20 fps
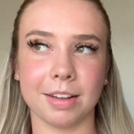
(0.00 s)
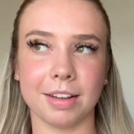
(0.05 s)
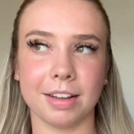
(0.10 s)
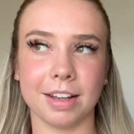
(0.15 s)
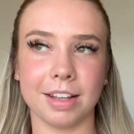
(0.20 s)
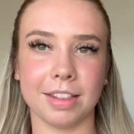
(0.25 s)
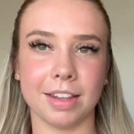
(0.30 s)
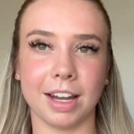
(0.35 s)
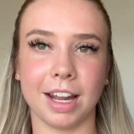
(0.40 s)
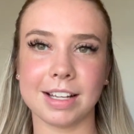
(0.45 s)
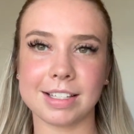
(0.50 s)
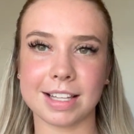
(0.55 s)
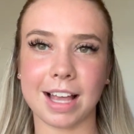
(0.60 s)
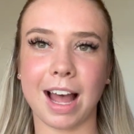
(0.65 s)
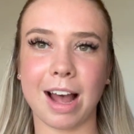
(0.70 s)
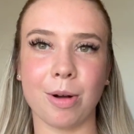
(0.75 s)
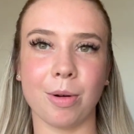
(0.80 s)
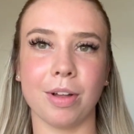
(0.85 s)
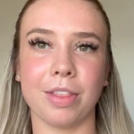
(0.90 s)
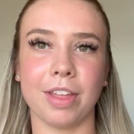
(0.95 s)
in the next
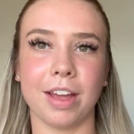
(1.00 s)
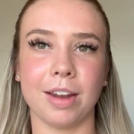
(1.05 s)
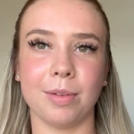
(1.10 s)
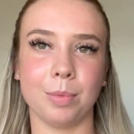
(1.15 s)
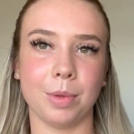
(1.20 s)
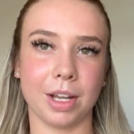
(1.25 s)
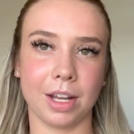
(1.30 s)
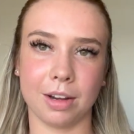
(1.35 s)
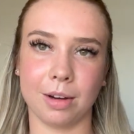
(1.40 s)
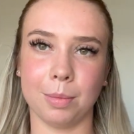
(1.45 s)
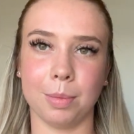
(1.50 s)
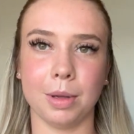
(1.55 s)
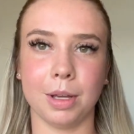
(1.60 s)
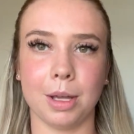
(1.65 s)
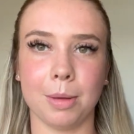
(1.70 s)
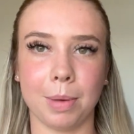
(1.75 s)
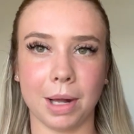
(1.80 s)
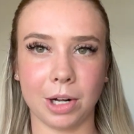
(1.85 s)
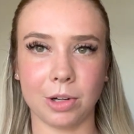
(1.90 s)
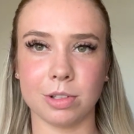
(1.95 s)
hour then we're gonna put
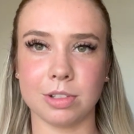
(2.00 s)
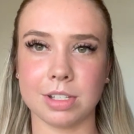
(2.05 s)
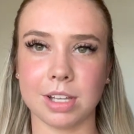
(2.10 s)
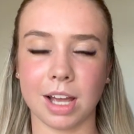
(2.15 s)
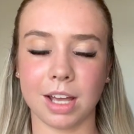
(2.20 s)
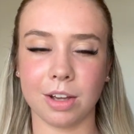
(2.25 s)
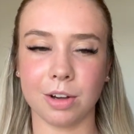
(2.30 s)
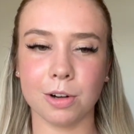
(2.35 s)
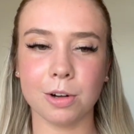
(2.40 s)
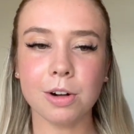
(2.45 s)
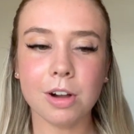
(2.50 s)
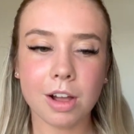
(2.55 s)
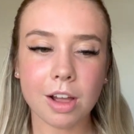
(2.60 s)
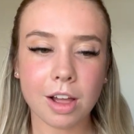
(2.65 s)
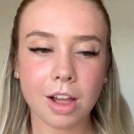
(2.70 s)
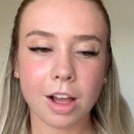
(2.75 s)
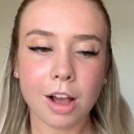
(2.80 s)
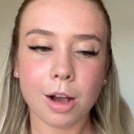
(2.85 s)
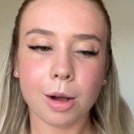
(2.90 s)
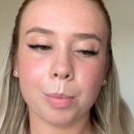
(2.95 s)
it back on sale
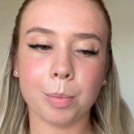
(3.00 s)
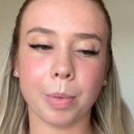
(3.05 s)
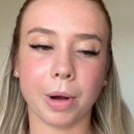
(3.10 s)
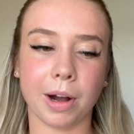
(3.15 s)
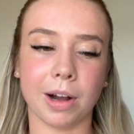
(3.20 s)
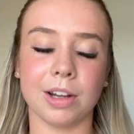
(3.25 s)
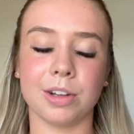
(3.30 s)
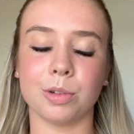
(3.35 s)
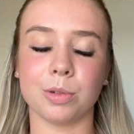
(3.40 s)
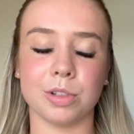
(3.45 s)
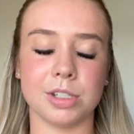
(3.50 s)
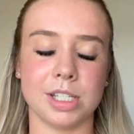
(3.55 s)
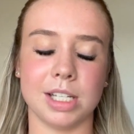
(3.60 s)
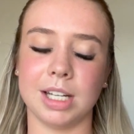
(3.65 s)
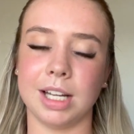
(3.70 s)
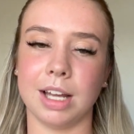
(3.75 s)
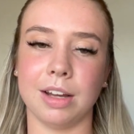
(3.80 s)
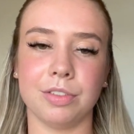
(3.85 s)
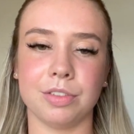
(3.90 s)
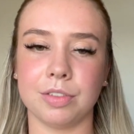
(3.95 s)
but I'd already
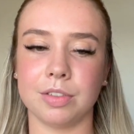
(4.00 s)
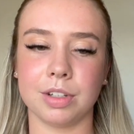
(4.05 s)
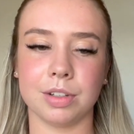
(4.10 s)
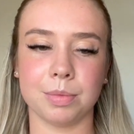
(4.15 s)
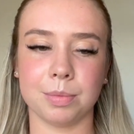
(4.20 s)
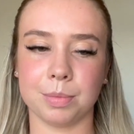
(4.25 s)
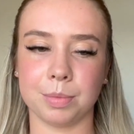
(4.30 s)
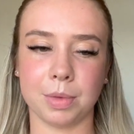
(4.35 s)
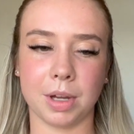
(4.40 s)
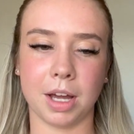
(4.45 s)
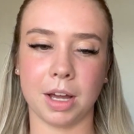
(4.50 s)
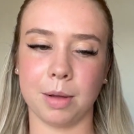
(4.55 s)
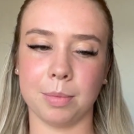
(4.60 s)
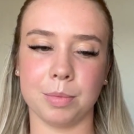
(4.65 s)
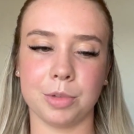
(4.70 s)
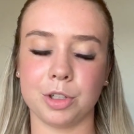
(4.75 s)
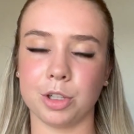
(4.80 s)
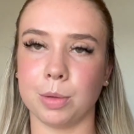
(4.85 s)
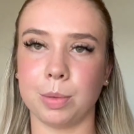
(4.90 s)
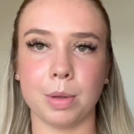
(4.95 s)
left um
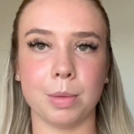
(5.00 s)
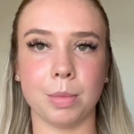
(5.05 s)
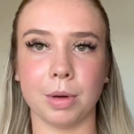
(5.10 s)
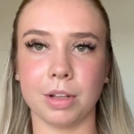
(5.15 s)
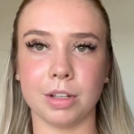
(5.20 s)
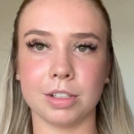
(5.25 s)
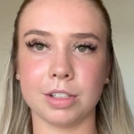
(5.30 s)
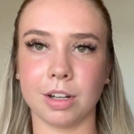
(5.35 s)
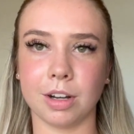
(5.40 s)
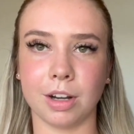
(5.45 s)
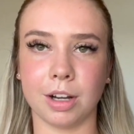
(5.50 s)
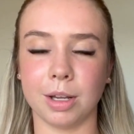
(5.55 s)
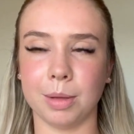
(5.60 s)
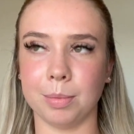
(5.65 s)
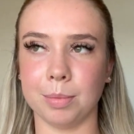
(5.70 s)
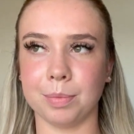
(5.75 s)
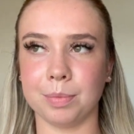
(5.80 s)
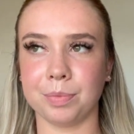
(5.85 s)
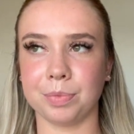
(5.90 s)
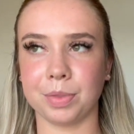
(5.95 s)
shopping by the
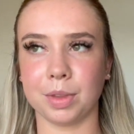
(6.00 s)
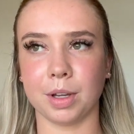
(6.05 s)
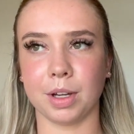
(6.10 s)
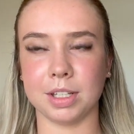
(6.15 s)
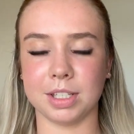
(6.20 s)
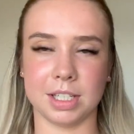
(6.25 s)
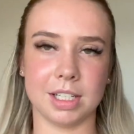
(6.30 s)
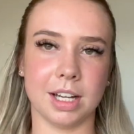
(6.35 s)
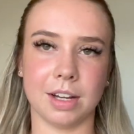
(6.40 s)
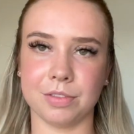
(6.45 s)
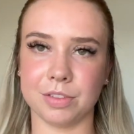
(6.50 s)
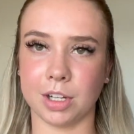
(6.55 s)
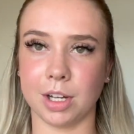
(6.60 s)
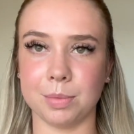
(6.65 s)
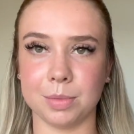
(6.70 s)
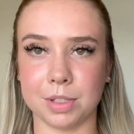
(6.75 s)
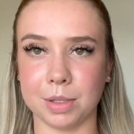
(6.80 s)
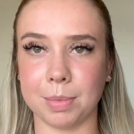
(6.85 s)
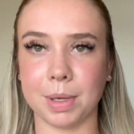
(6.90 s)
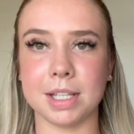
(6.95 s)
time I didn't have
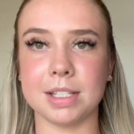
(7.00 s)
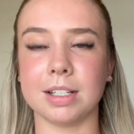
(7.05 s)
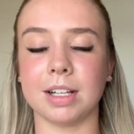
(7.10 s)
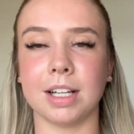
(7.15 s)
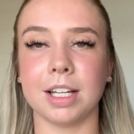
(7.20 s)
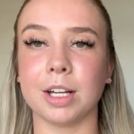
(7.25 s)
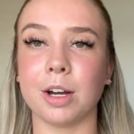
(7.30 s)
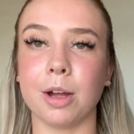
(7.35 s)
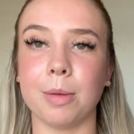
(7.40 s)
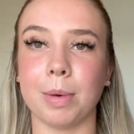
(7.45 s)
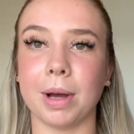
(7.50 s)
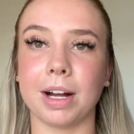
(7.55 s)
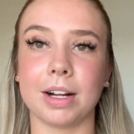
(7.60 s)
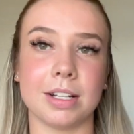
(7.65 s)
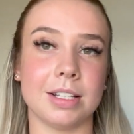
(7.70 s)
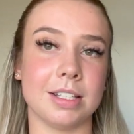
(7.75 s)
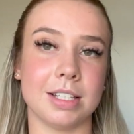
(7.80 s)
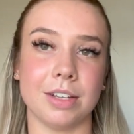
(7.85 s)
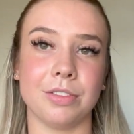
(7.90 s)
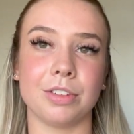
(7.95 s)
time to basically go back
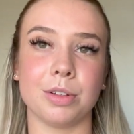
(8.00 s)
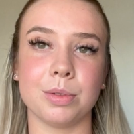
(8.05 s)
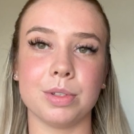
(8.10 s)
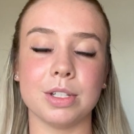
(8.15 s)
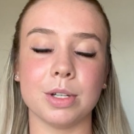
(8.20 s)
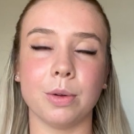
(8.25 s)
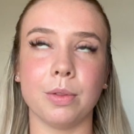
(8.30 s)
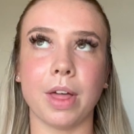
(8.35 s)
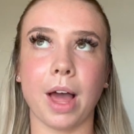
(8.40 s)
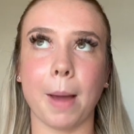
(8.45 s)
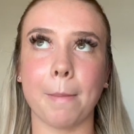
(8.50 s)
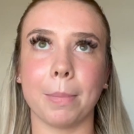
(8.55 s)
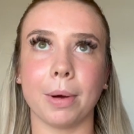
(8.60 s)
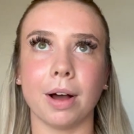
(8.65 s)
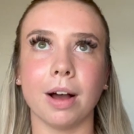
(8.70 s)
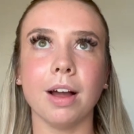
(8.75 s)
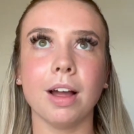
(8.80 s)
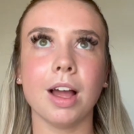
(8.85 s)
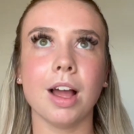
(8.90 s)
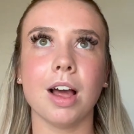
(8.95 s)
and see if it was still there
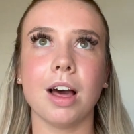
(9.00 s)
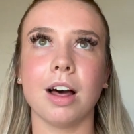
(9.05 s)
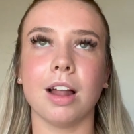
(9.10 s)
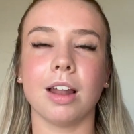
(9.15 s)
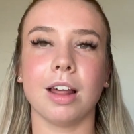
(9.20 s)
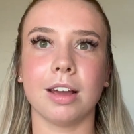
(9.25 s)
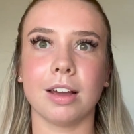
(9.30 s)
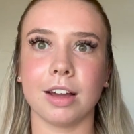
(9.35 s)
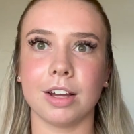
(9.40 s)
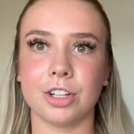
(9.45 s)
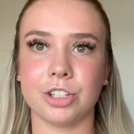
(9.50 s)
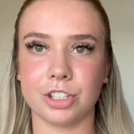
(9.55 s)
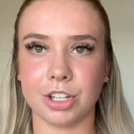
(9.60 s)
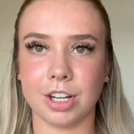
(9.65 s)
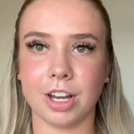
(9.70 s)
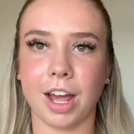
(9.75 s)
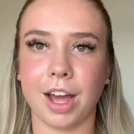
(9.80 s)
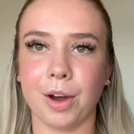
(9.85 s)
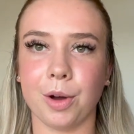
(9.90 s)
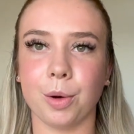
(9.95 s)
but like a
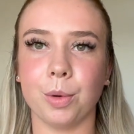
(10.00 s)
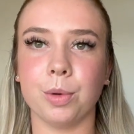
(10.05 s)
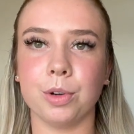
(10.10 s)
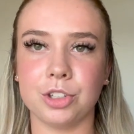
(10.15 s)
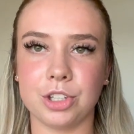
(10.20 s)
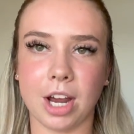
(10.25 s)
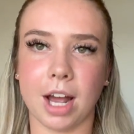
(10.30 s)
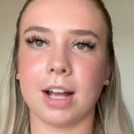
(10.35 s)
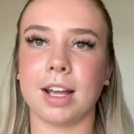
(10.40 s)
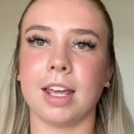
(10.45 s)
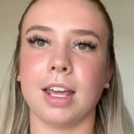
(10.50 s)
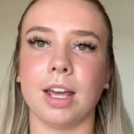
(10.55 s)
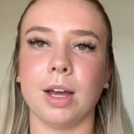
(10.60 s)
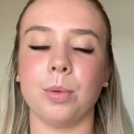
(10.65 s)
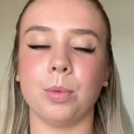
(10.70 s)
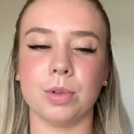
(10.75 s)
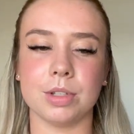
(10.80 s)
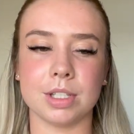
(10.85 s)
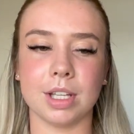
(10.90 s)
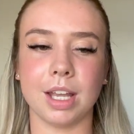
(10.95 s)
Chanel jacket
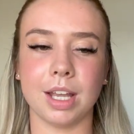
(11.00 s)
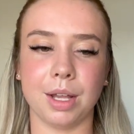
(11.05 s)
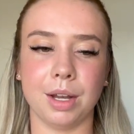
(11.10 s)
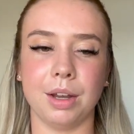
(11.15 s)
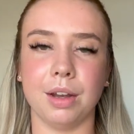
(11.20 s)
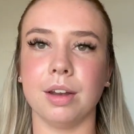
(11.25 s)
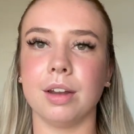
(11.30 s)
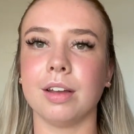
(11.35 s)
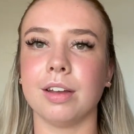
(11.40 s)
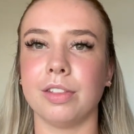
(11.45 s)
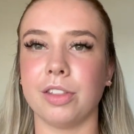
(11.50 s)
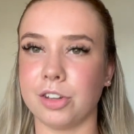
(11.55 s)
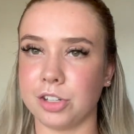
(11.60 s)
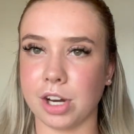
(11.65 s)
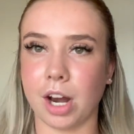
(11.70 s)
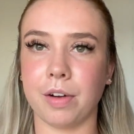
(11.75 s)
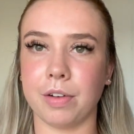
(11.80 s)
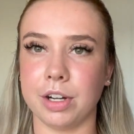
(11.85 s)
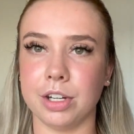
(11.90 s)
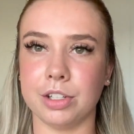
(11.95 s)
was in the
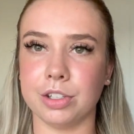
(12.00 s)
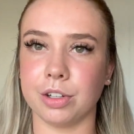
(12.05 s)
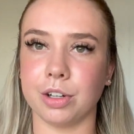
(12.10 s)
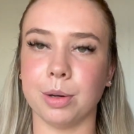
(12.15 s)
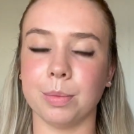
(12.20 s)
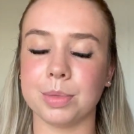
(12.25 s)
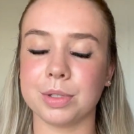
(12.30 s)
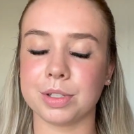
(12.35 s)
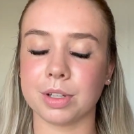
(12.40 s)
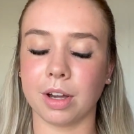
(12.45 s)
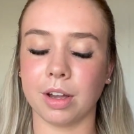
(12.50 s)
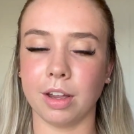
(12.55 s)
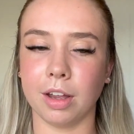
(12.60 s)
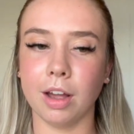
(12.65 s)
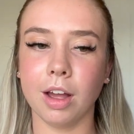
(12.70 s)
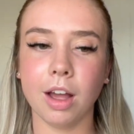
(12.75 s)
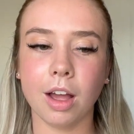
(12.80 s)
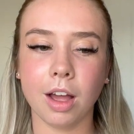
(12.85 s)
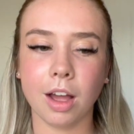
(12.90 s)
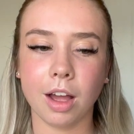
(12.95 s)
charity shop so
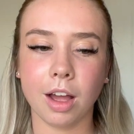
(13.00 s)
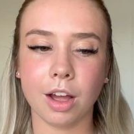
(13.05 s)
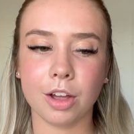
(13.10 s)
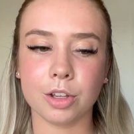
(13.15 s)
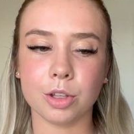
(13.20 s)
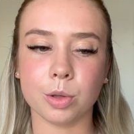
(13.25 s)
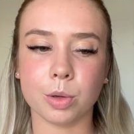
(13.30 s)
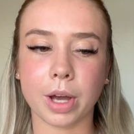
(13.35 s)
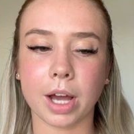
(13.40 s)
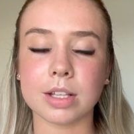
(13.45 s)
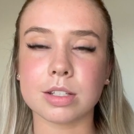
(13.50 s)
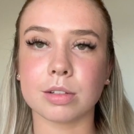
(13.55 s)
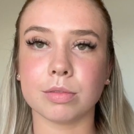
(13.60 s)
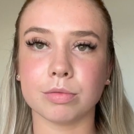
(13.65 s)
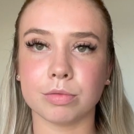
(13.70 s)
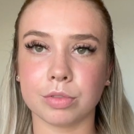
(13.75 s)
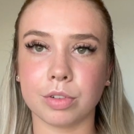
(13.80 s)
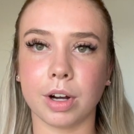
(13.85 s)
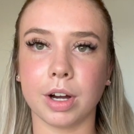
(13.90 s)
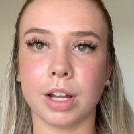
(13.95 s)
you get
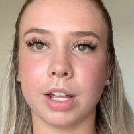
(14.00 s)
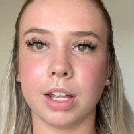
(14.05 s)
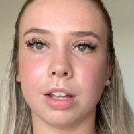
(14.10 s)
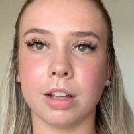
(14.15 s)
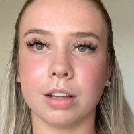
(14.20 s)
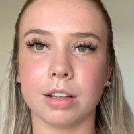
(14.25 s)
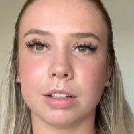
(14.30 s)
some right